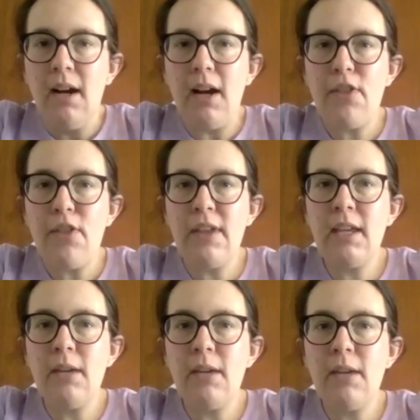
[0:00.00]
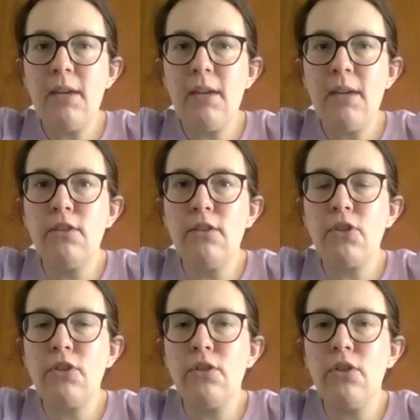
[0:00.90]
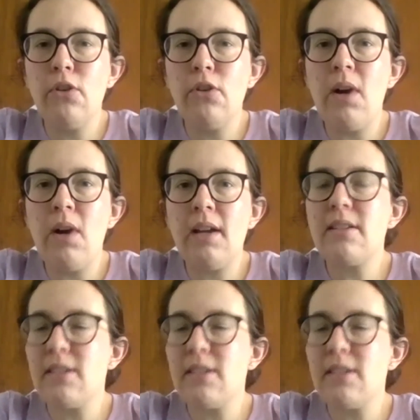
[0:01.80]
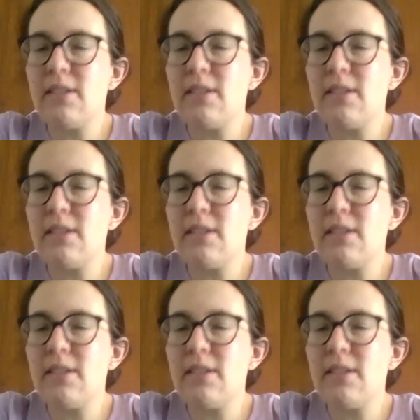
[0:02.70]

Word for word: I think it would be good for you to know why I decided